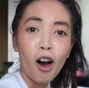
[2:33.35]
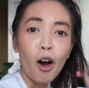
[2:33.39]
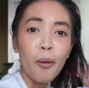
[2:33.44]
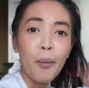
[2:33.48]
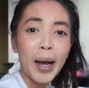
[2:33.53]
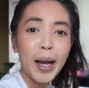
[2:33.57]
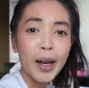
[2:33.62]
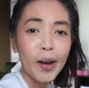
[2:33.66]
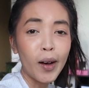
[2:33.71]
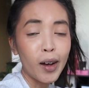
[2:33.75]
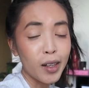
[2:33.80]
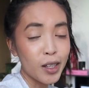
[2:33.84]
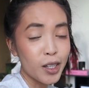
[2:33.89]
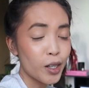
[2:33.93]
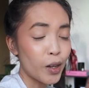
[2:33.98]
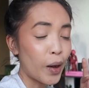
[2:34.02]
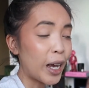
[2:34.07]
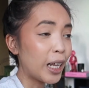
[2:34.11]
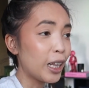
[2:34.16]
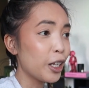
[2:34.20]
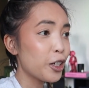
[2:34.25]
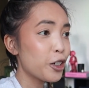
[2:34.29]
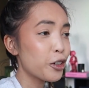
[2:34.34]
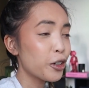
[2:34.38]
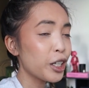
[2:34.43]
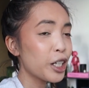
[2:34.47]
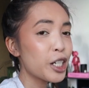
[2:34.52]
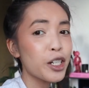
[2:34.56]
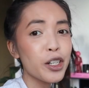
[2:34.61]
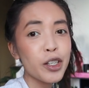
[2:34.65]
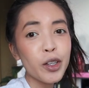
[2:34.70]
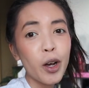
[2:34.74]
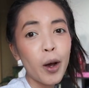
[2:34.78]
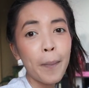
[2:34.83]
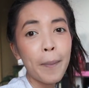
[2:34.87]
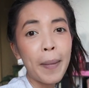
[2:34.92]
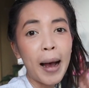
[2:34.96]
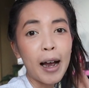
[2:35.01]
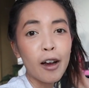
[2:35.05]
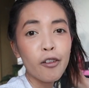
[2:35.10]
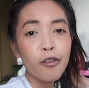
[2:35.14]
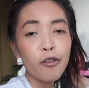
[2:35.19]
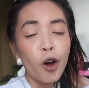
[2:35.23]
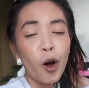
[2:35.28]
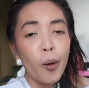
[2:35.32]
Oh my god, so I literally just got
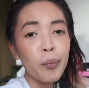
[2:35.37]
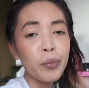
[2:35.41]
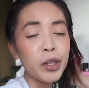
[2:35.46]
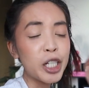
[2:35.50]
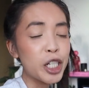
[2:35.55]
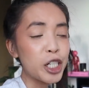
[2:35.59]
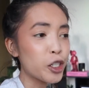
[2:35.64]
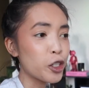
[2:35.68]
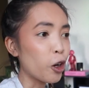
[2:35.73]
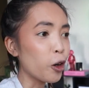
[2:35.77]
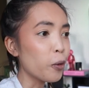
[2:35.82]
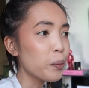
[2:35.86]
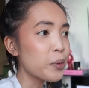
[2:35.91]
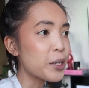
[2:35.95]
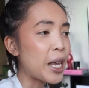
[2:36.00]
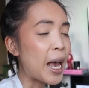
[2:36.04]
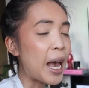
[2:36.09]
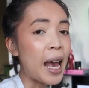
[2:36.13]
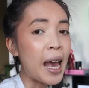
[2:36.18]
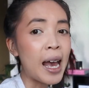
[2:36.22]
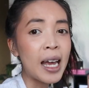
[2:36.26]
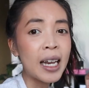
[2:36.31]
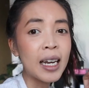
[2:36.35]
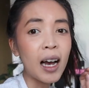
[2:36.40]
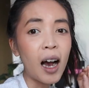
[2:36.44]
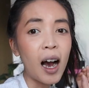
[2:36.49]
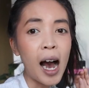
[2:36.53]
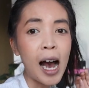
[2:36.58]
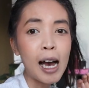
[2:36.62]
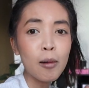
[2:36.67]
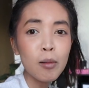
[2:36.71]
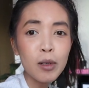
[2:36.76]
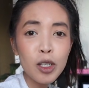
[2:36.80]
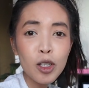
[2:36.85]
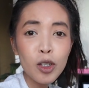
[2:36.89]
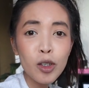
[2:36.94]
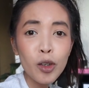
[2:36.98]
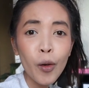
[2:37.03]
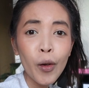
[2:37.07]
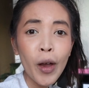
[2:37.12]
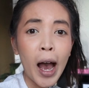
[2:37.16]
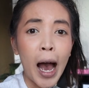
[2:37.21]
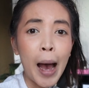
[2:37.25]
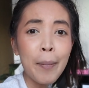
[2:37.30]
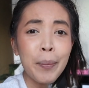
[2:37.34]
back from the shops and I was
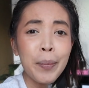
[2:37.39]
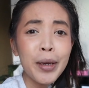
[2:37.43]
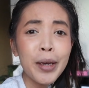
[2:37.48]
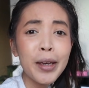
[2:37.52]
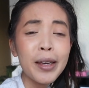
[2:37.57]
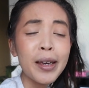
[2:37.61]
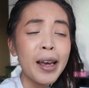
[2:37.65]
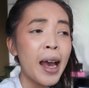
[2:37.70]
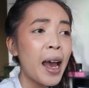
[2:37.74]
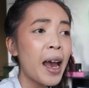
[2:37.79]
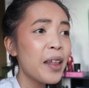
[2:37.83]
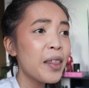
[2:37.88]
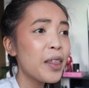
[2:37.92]
so happy.